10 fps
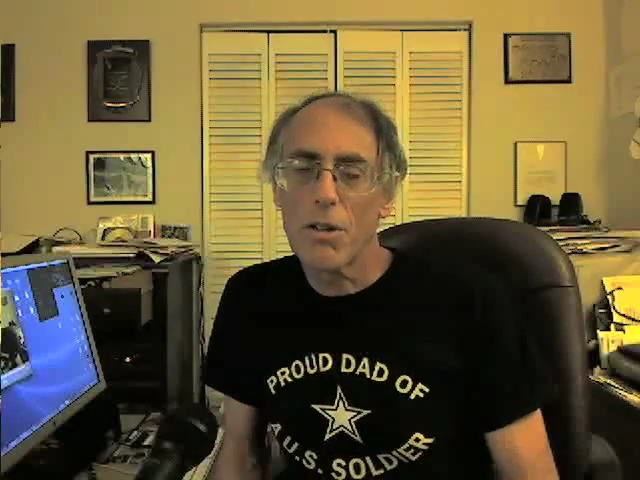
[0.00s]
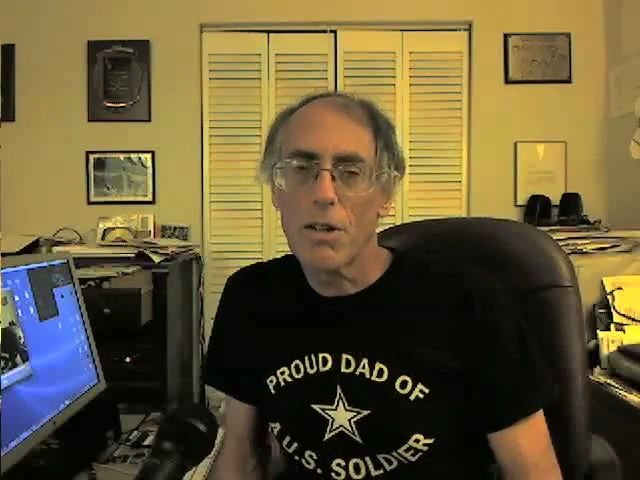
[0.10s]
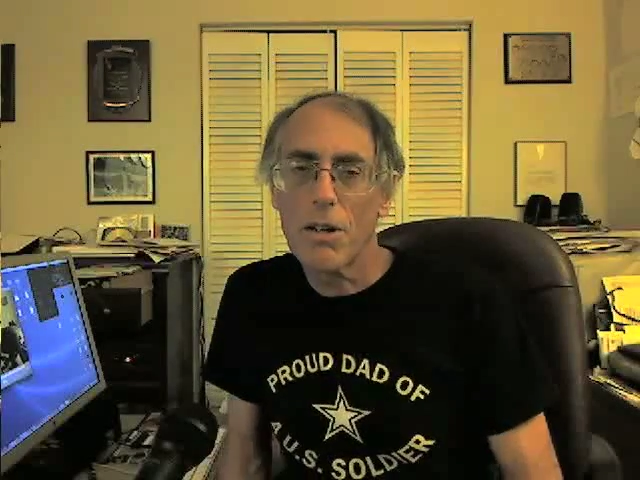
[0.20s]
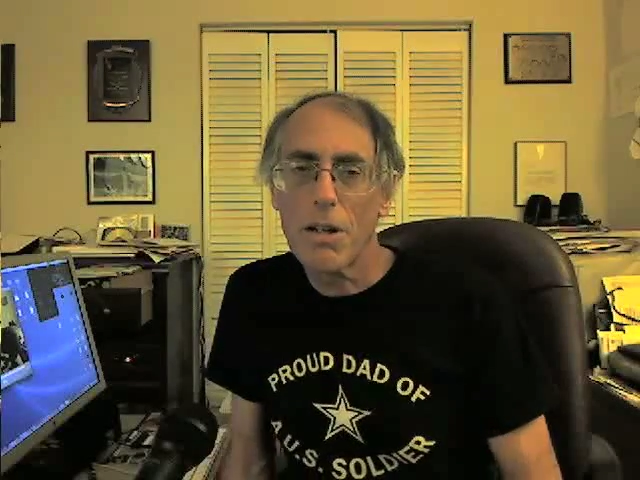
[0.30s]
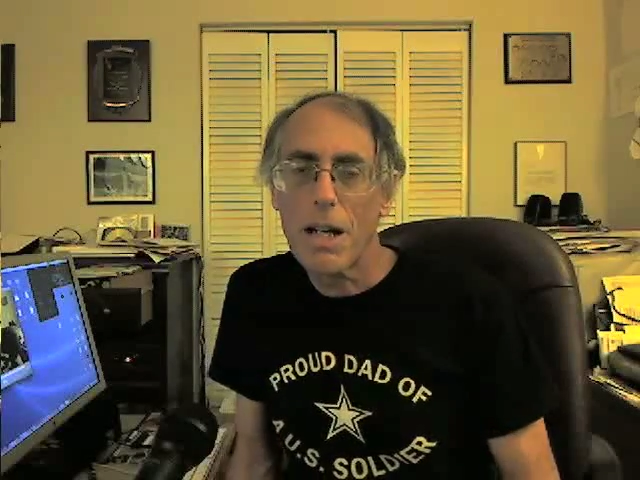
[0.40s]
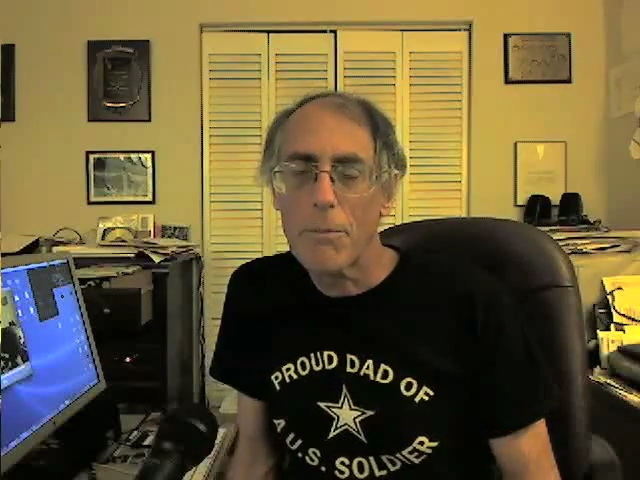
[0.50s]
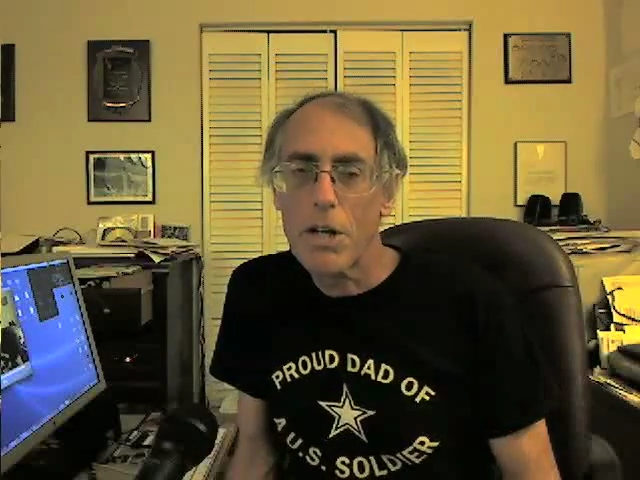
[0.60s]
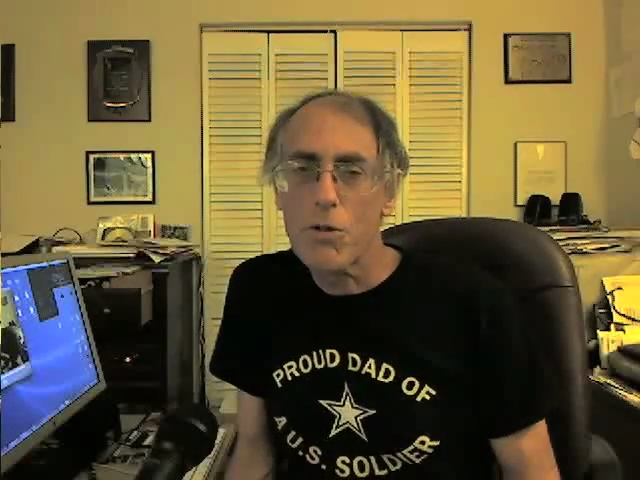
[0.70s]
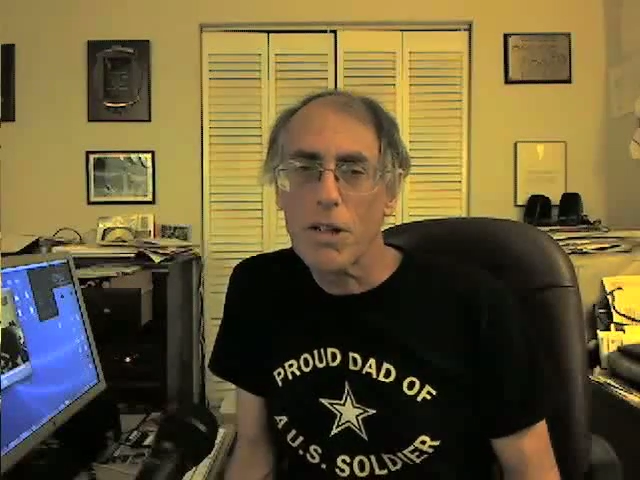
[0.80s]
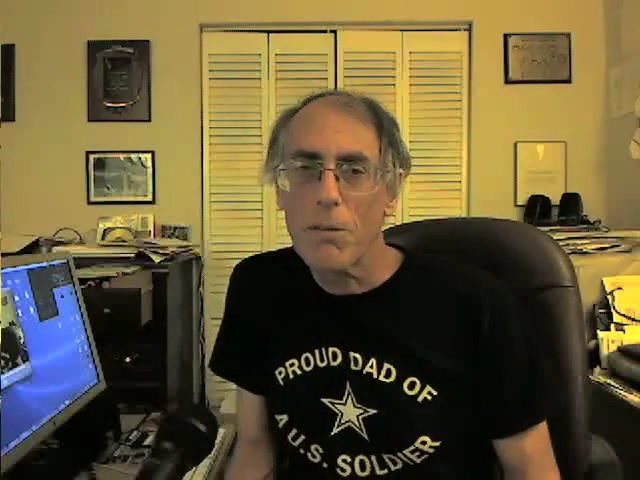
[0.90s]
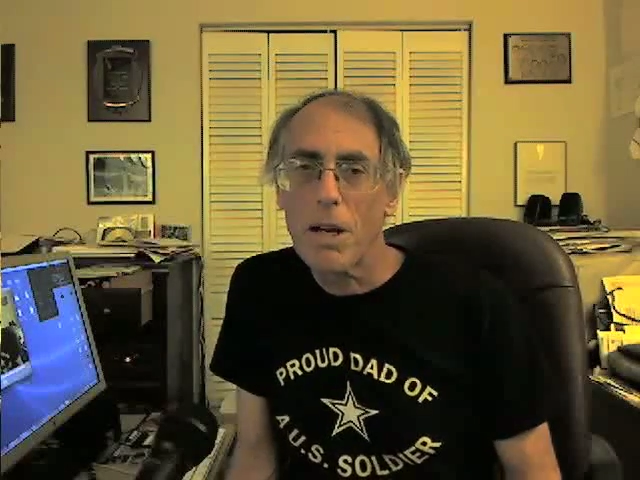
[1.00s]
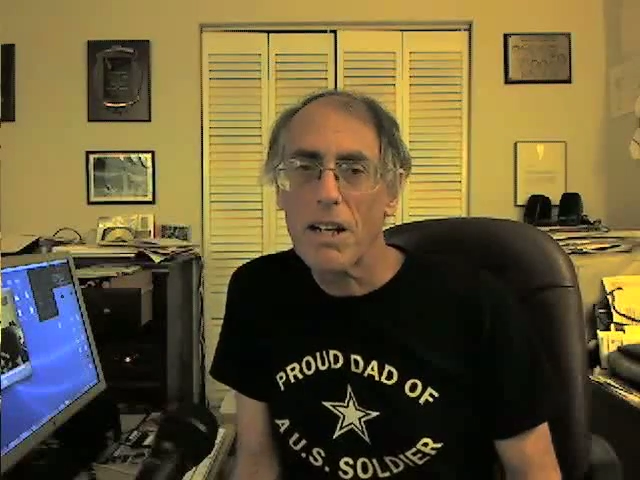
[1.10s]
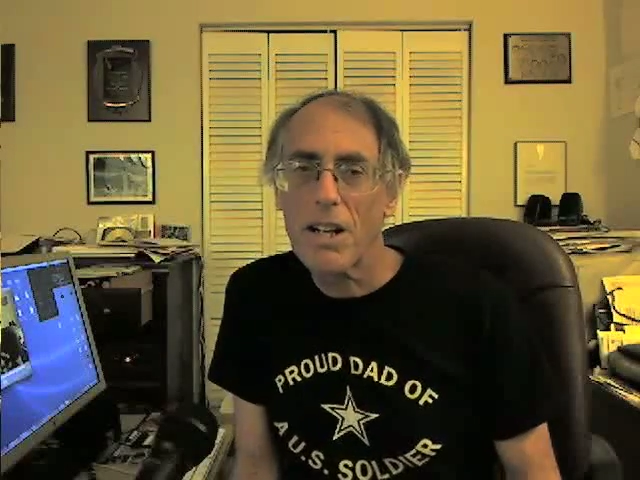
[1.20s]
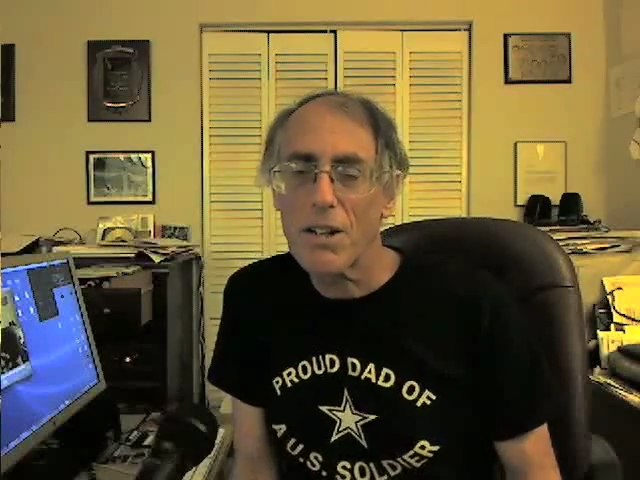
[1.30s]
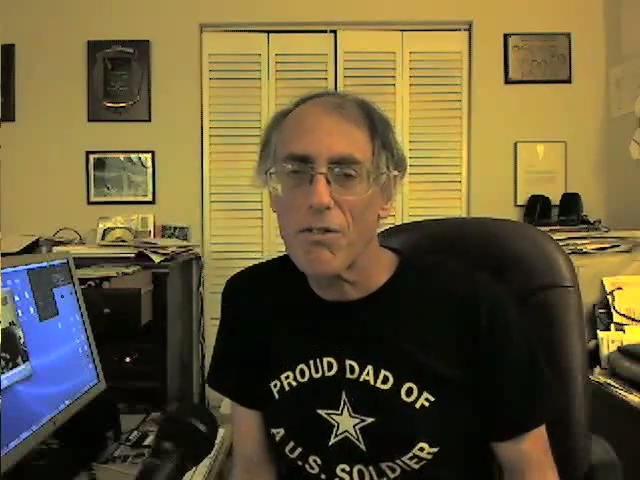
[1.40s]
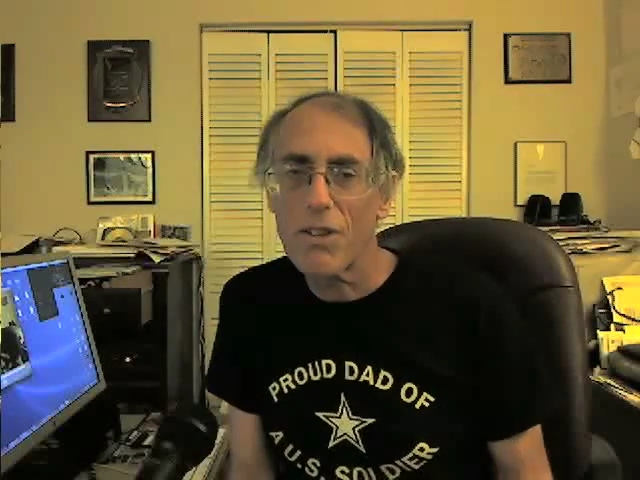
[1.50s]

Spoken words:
than measuring the magnetic